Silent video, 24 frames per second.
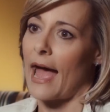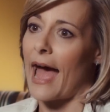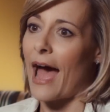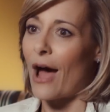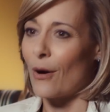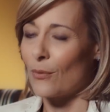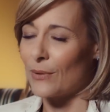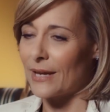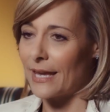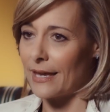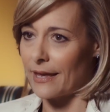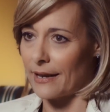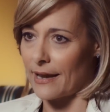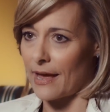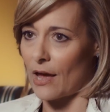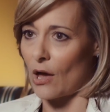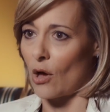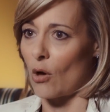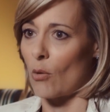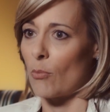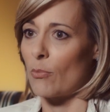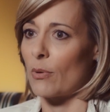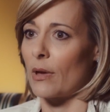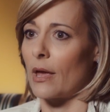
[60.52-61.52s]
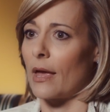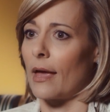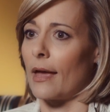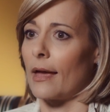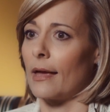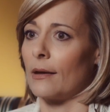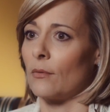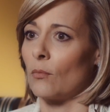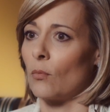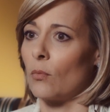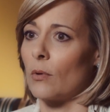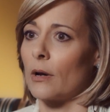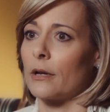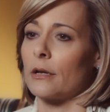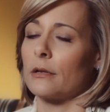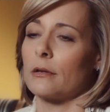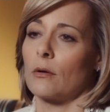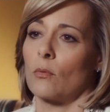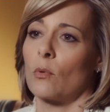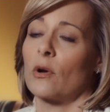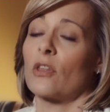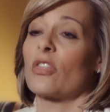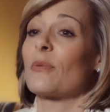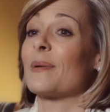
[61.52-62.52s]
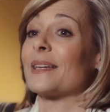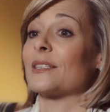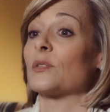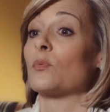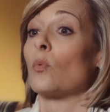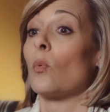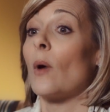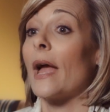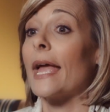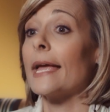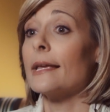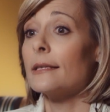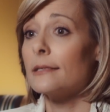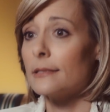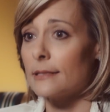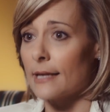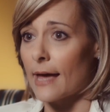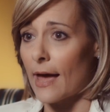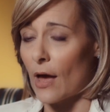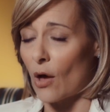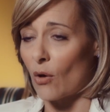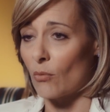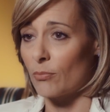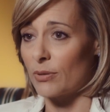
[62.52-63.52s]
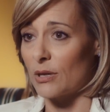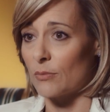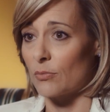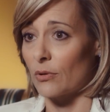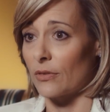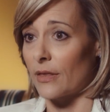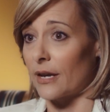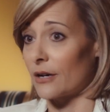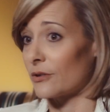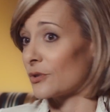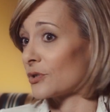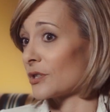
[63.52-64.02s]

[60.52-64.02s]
how we can help and what are the best ways to help people that are